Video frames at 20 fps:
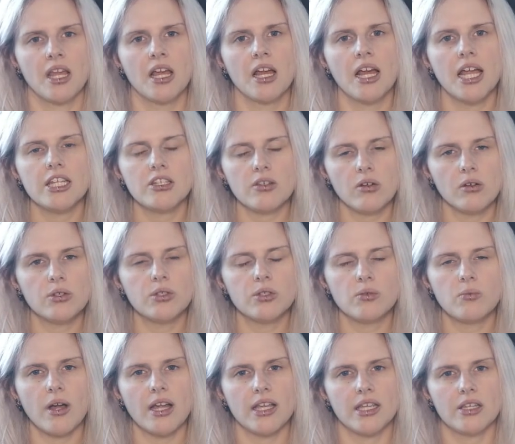It's also
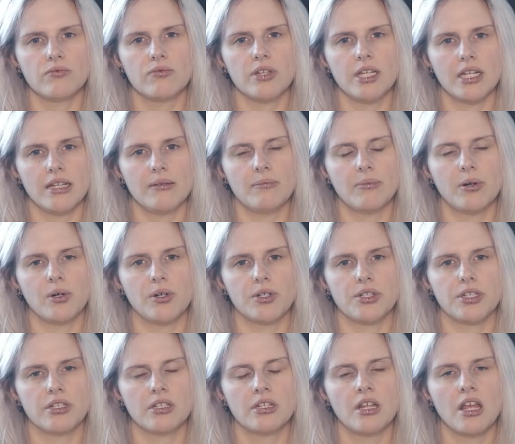why it's really
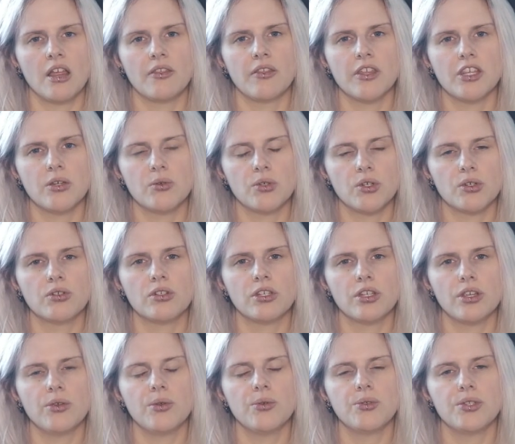important that you shouldn't
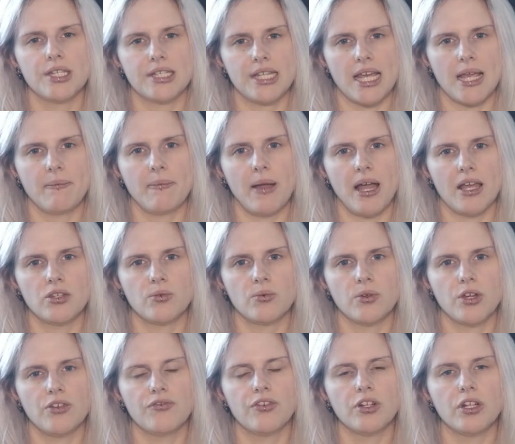use the same
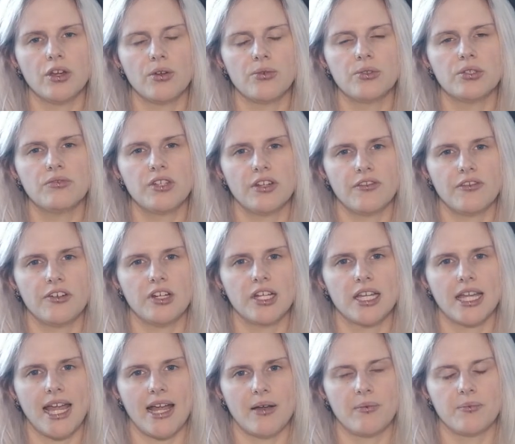password for loads of different
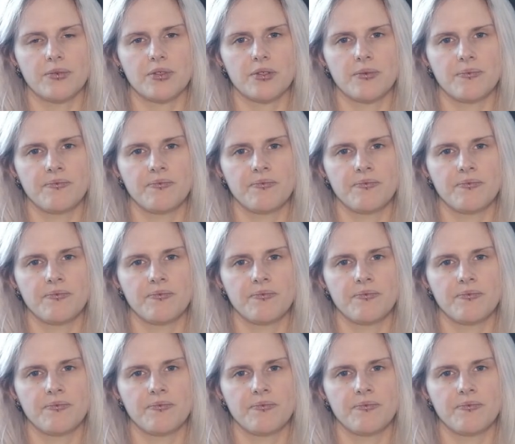accounts.